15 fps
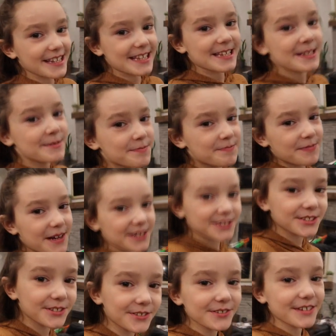
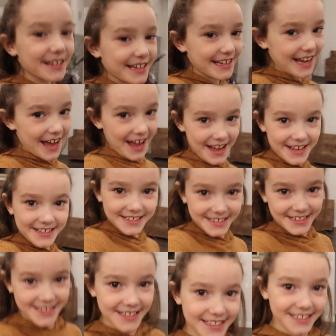special
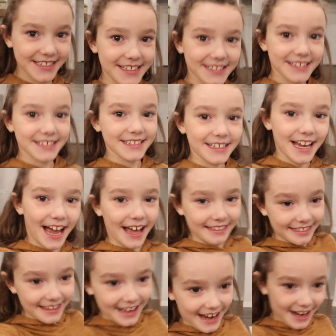guest
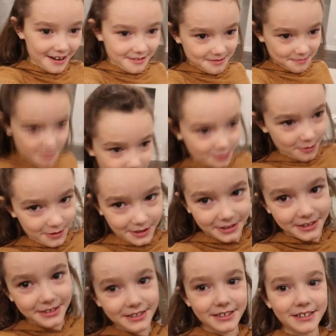at the
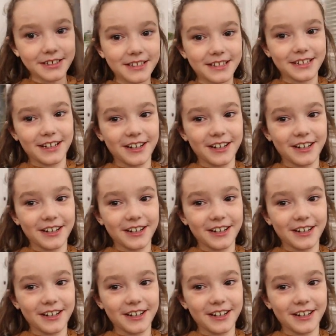airport. So